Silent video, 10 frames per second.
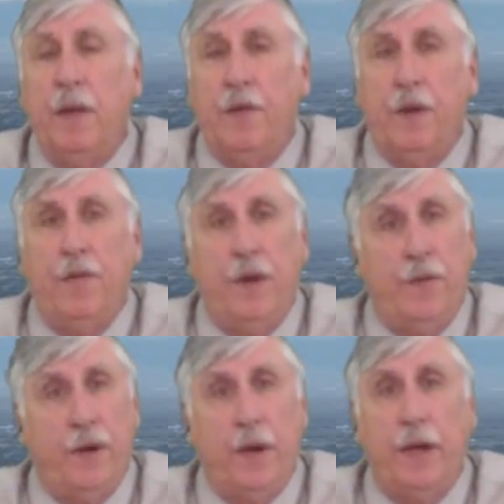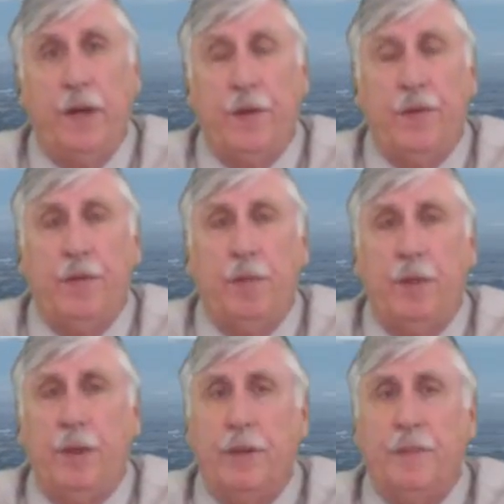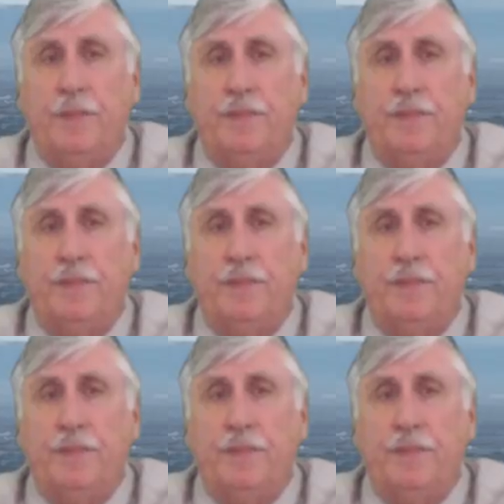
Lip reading: The safety of our kids is important.